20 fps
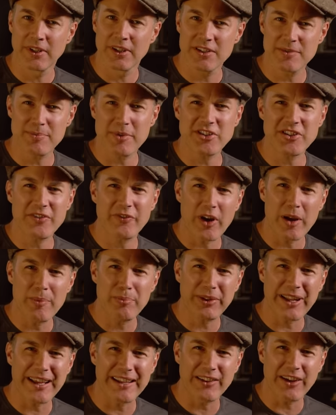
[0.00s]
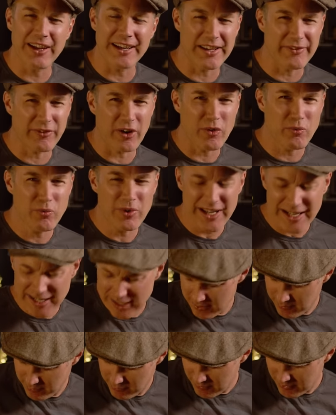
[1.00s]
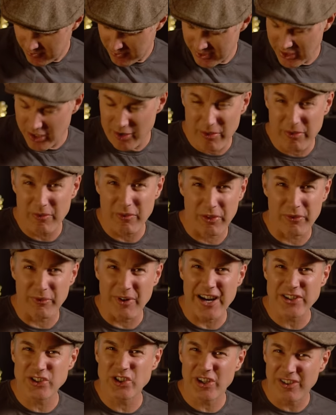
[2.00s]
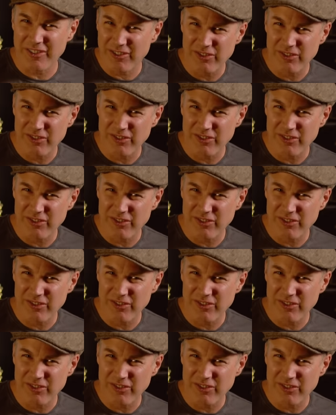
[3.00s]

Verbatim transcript: Especially if I play lightly, if I really, thrash it.